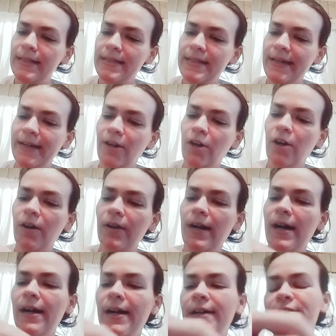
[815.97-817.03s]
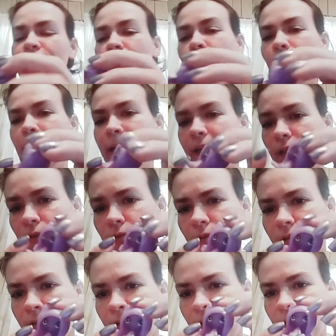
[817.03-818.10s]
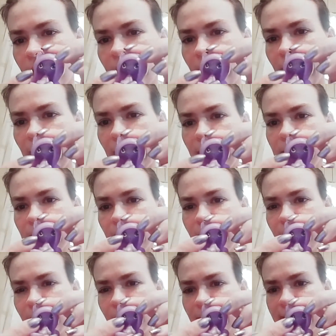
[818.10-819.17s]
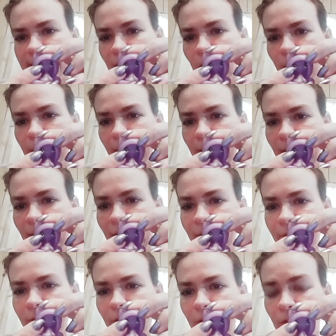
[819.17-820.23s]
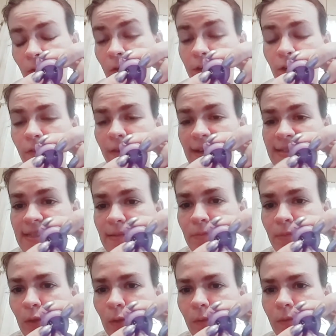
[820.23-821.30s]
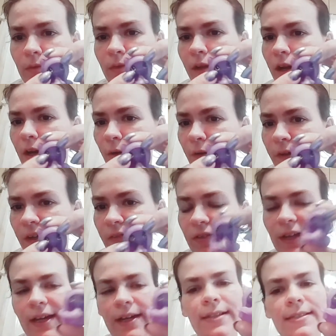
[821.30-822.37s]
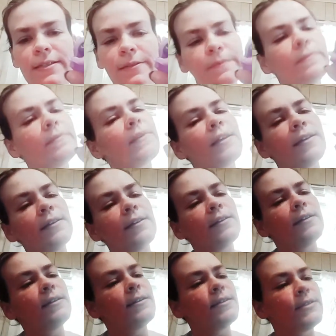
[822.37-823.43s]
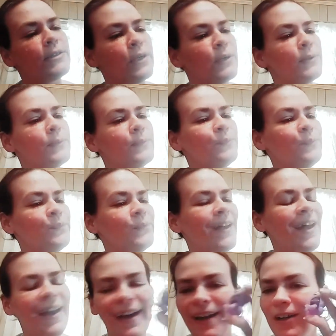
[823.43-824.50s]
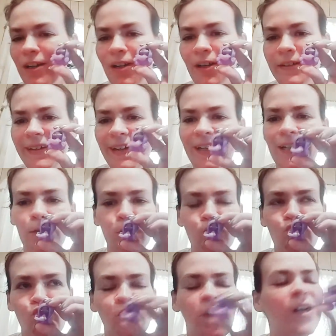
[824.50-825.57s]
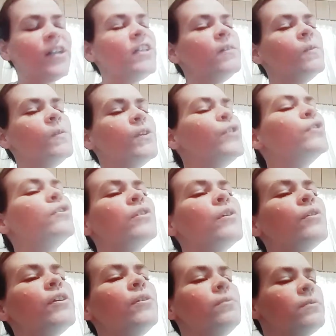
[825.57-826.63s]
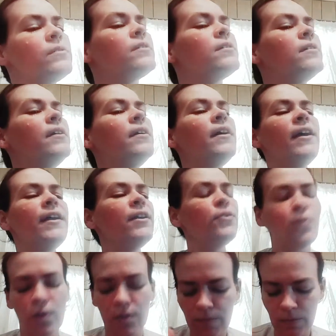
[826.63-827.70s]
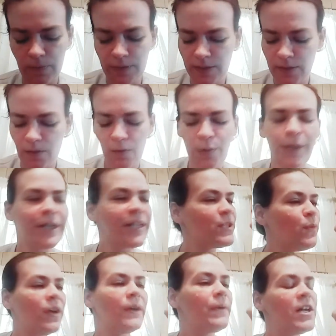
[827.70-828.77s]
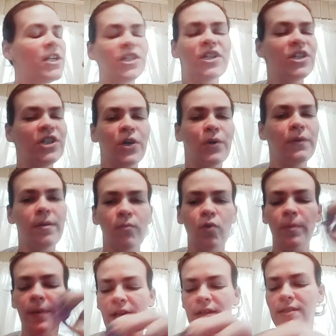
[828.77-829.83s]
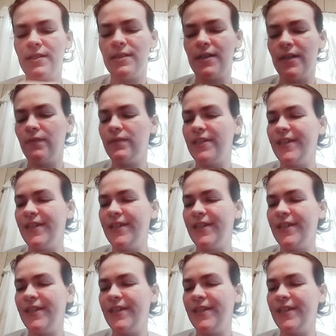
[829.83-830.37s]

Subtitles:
Let's see, and her eyes are brown. And if you can tell, they're half, or they're crescent moon reflex. So, I got a Claudine. You are so cute. And adorable, and the only reason why I watch this show anymore because it's like